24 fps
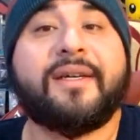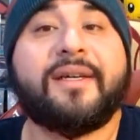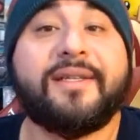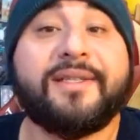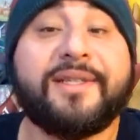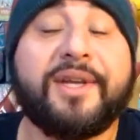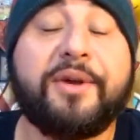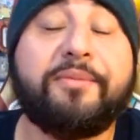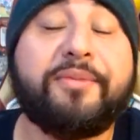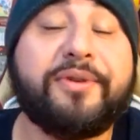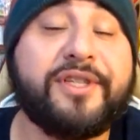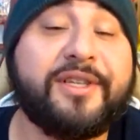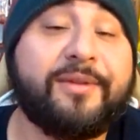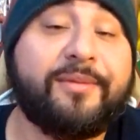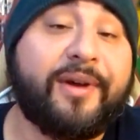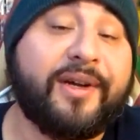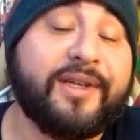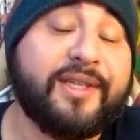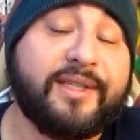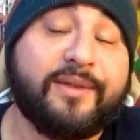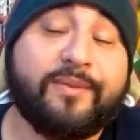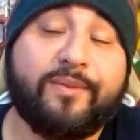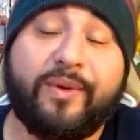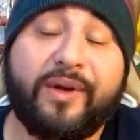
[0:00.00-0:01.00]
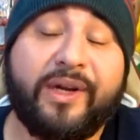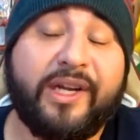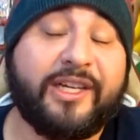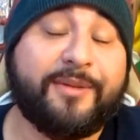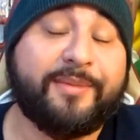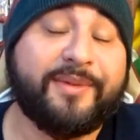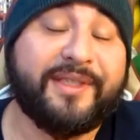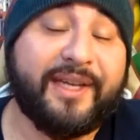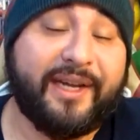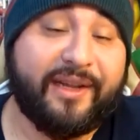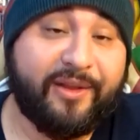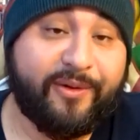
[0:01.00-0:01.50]
So booster boxes
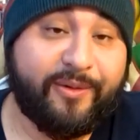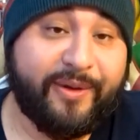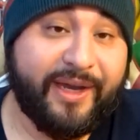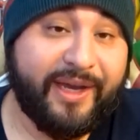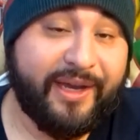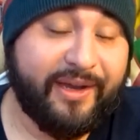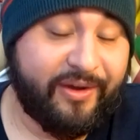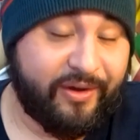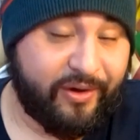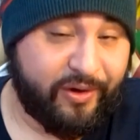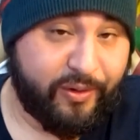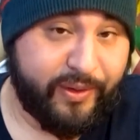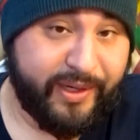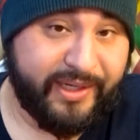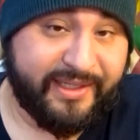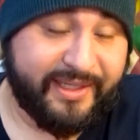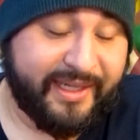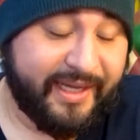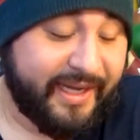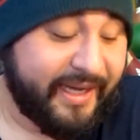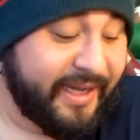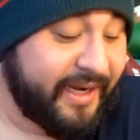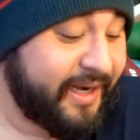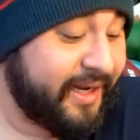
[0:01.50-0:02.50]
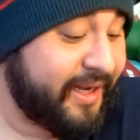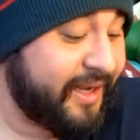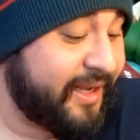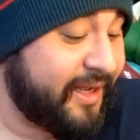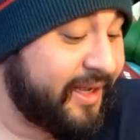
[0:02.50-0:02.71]
100% of the way, always that.